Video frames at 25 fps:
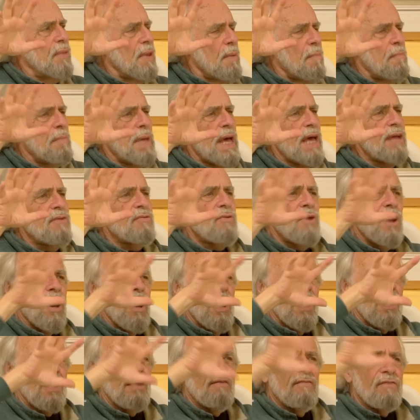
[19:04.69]

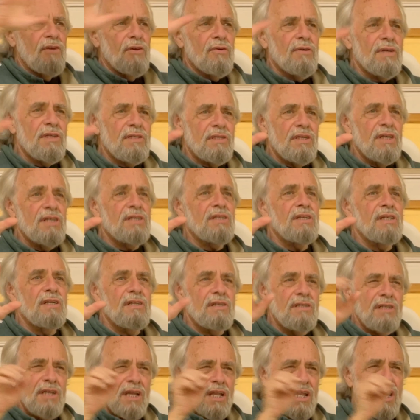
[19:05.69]
bedrock of your
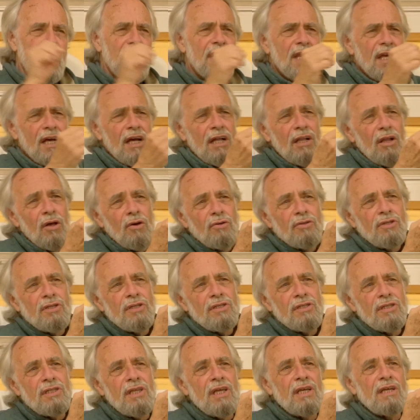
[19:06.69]
existence, and then the
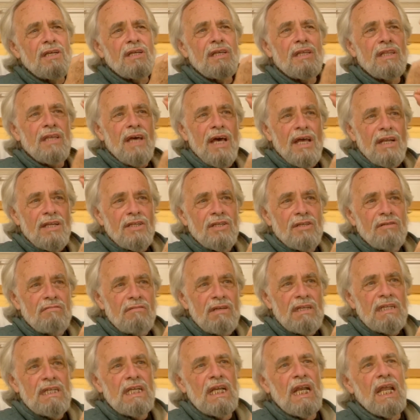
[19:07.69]
closest thing to that is your
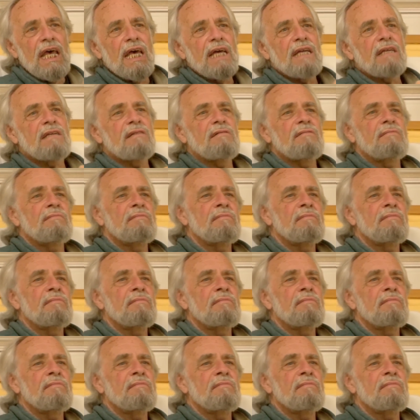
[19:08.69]
intellect.